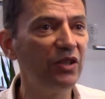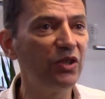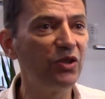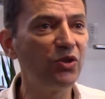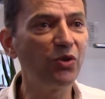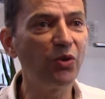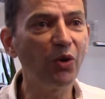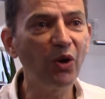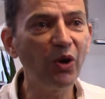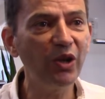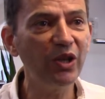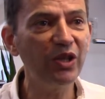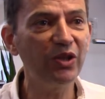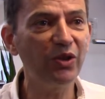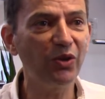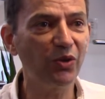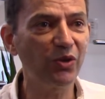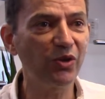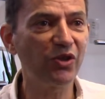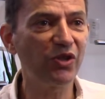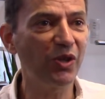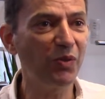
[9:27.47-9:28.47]
Detroit
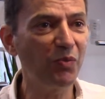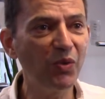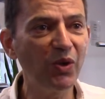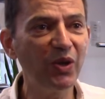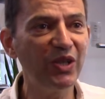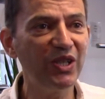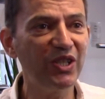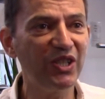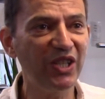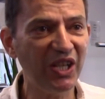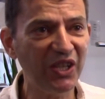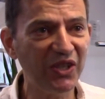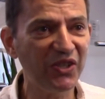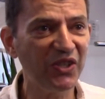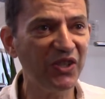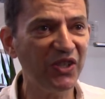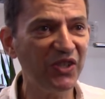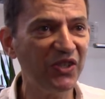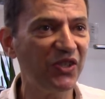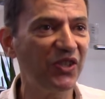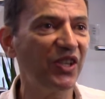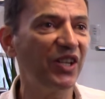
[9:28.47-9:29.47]
or somewhere in Texas.